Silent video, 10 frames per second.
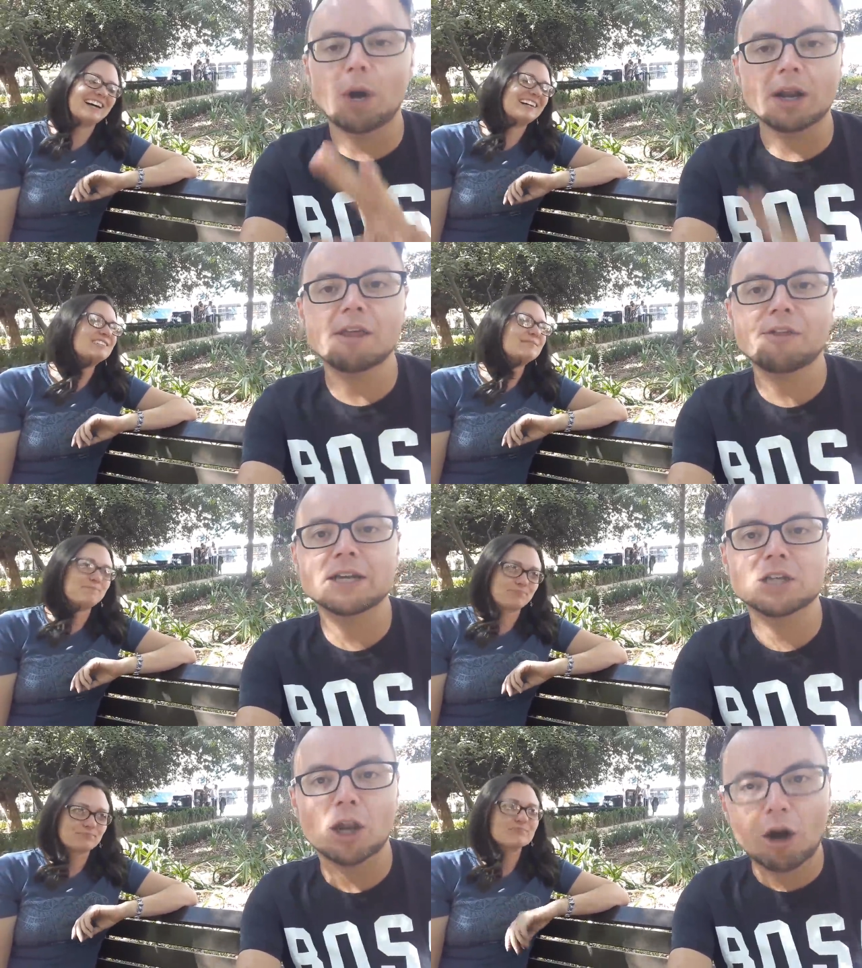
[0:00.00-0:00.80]
Speaker 1: one of the
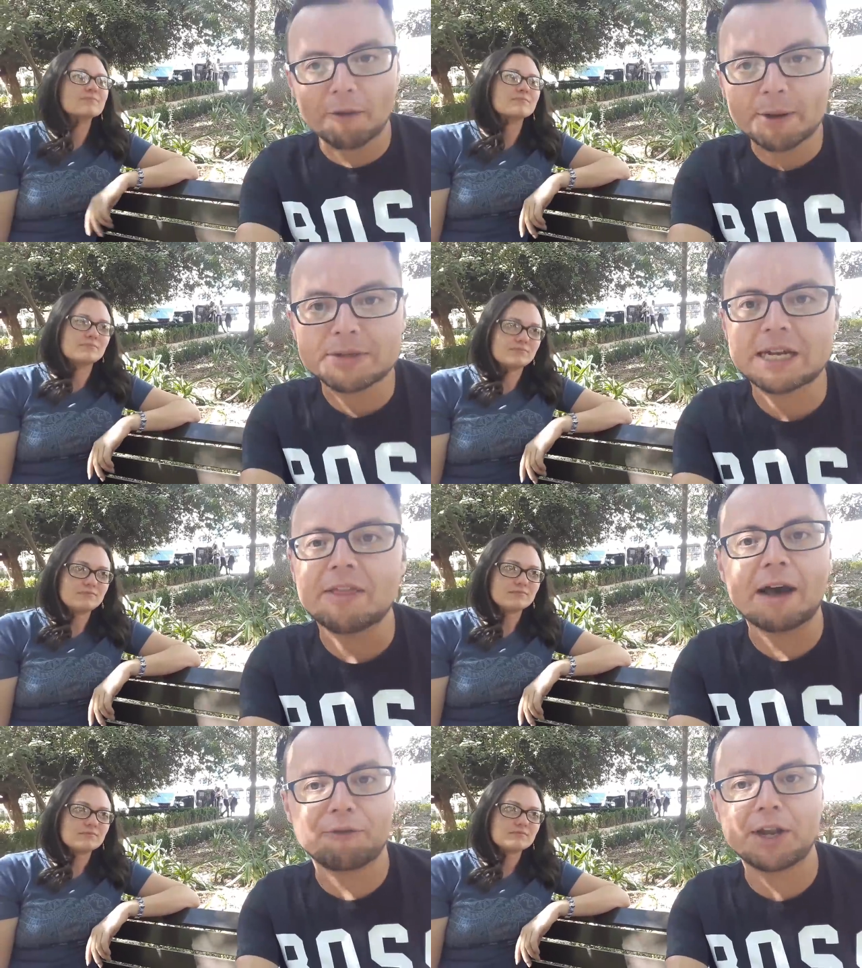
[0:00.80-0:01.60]
things that a lot of people said
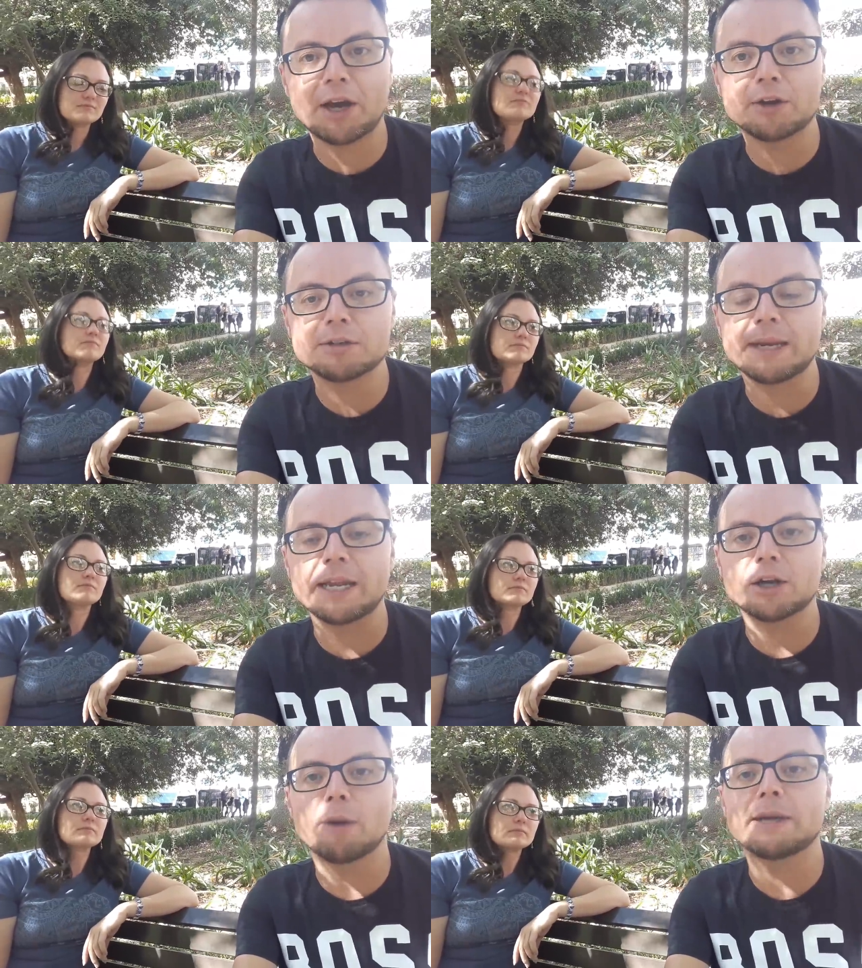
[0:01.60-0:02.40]
in that video to me
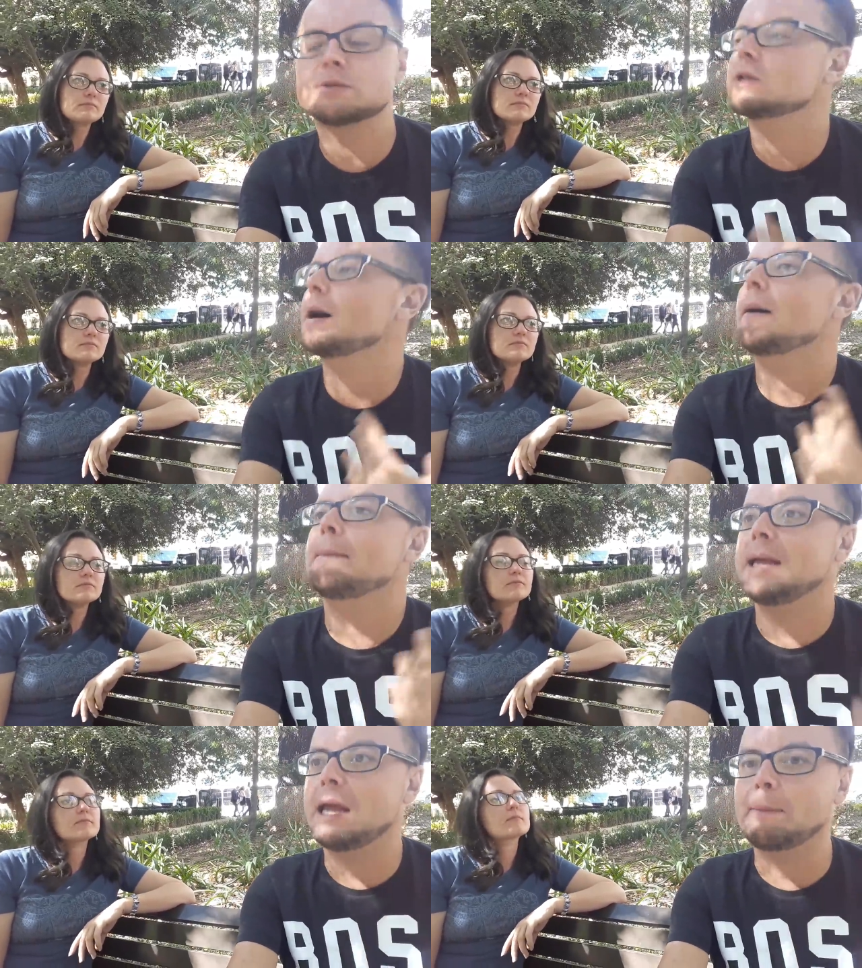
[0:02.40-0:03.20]
in comments was about
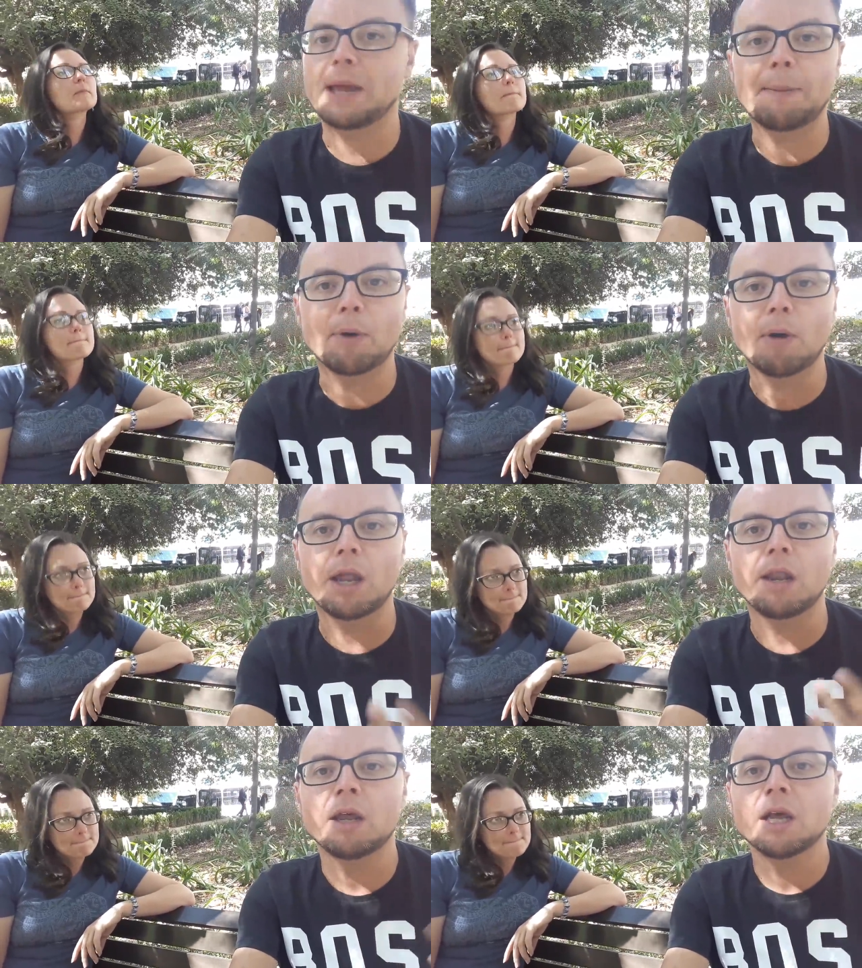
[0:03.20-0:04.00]
meeting people
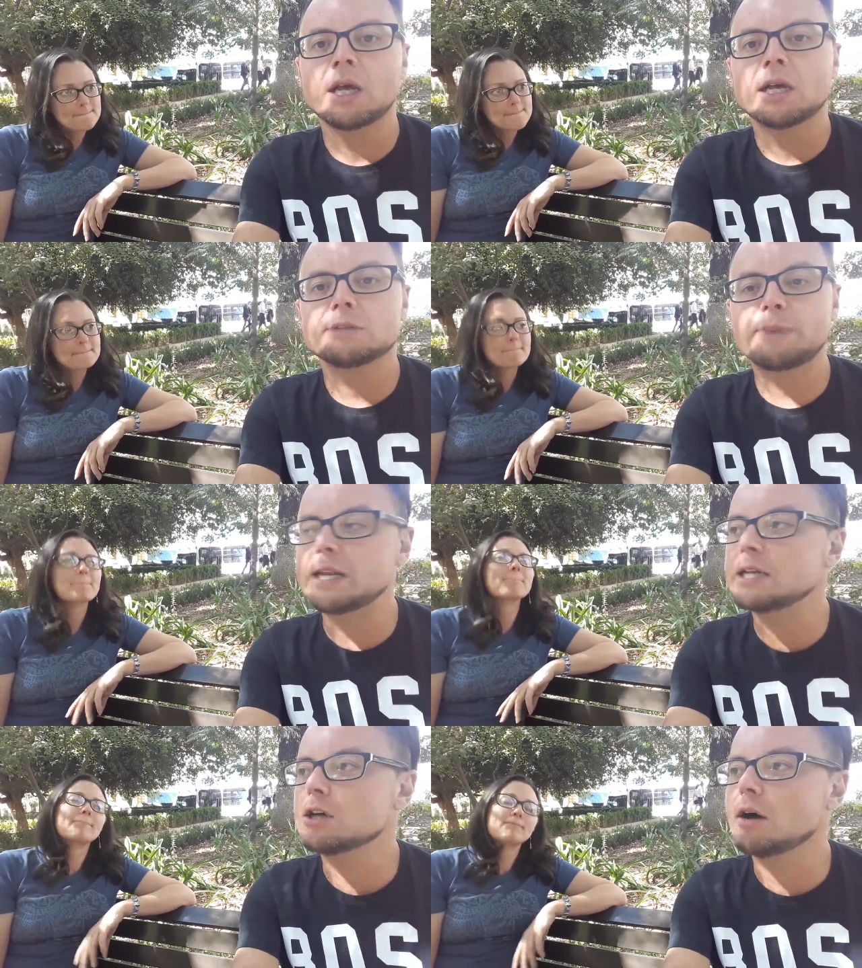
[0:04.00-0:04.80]
and
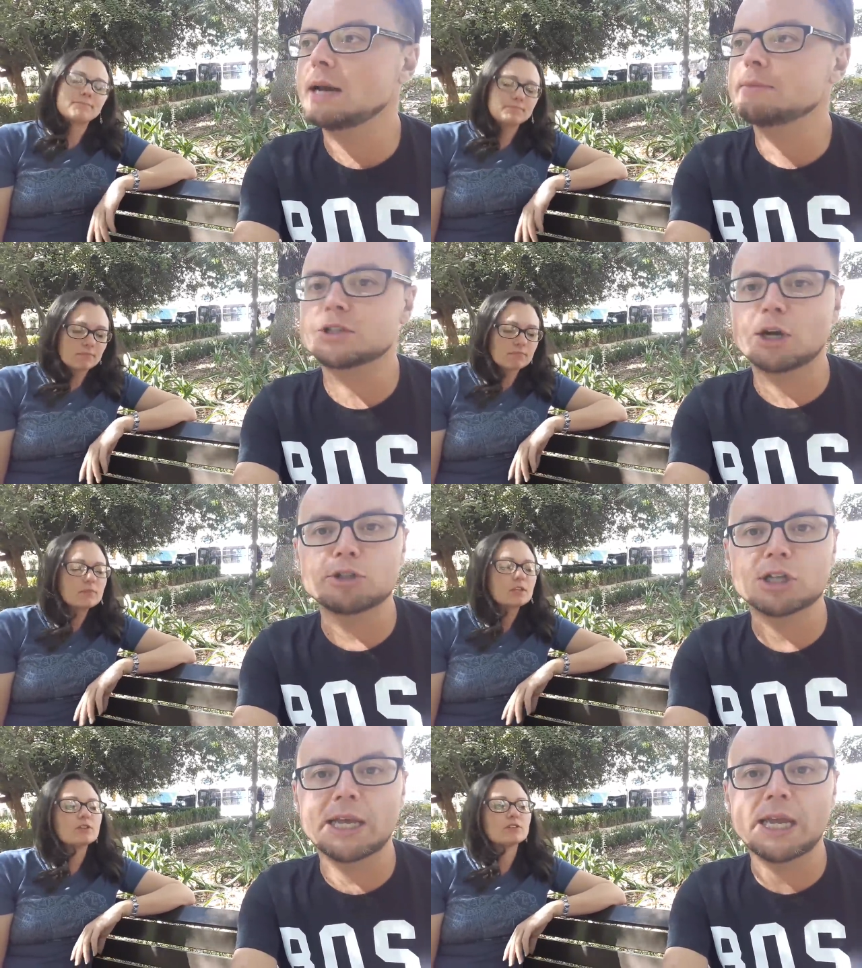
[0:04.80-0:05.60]
spending time
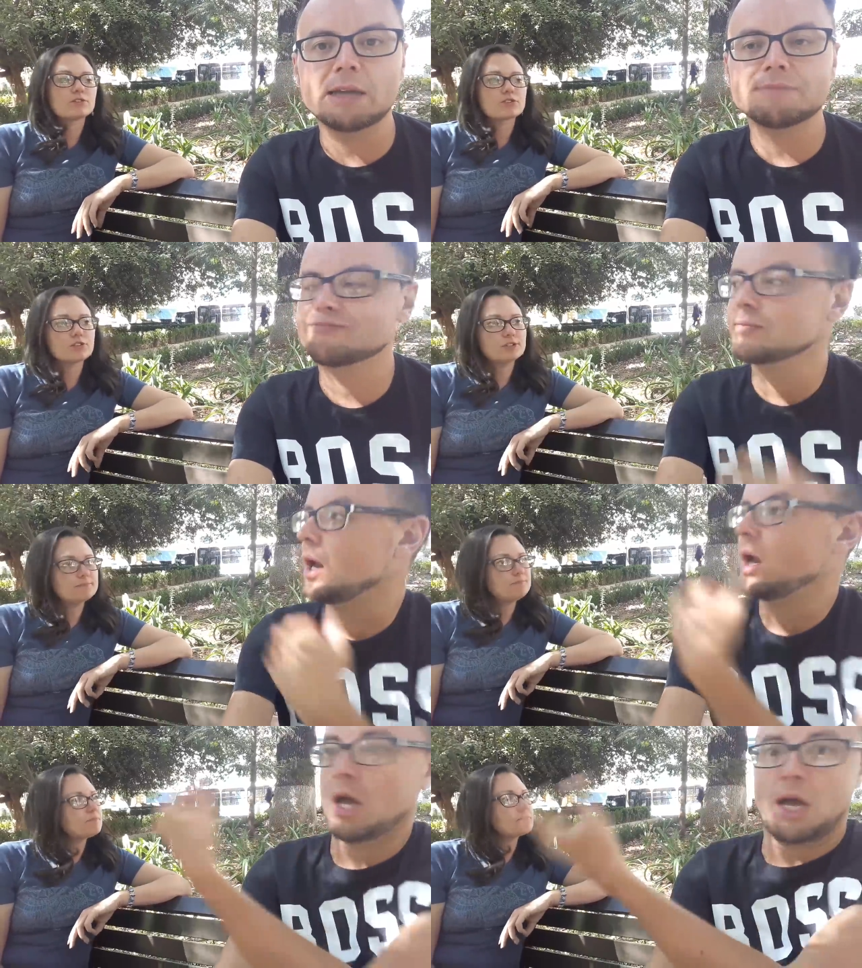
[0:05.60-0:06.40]
socially.
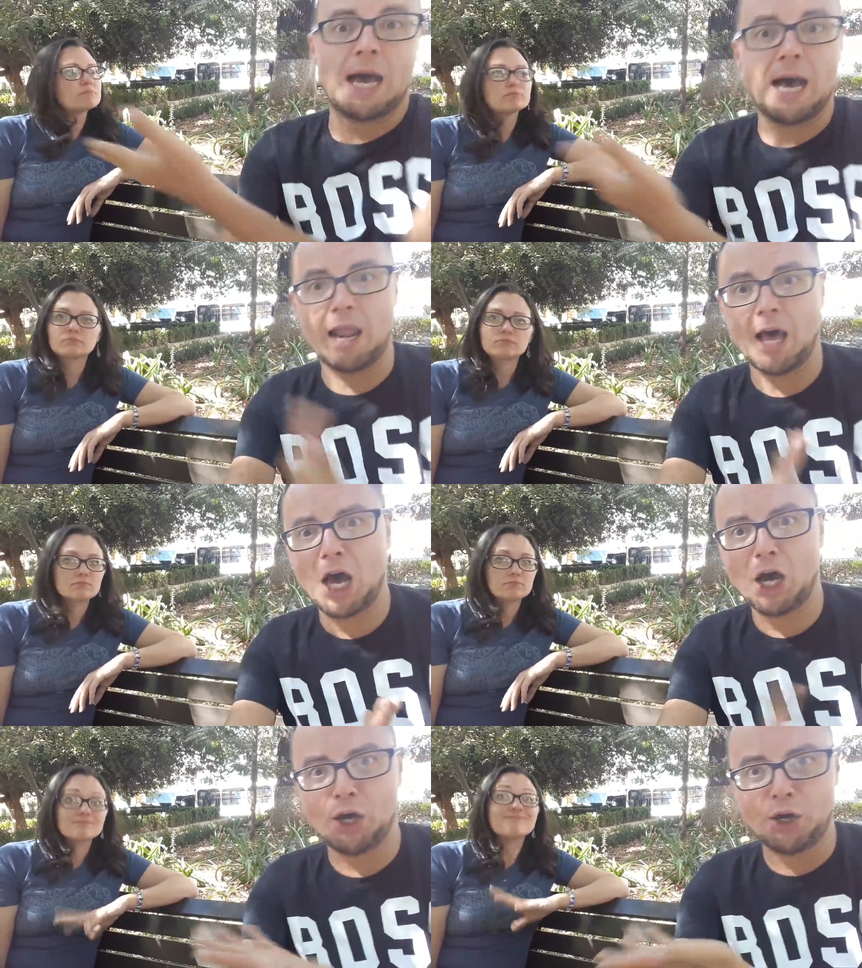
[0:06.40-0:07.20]

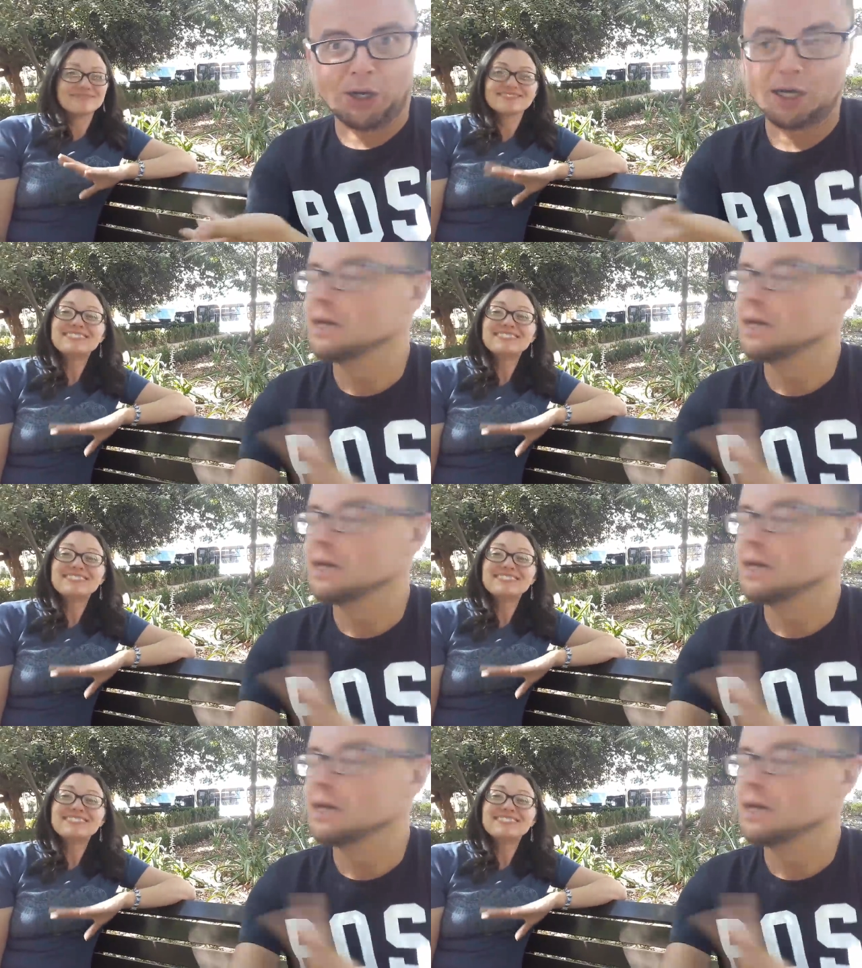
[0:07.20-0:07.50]
Hello,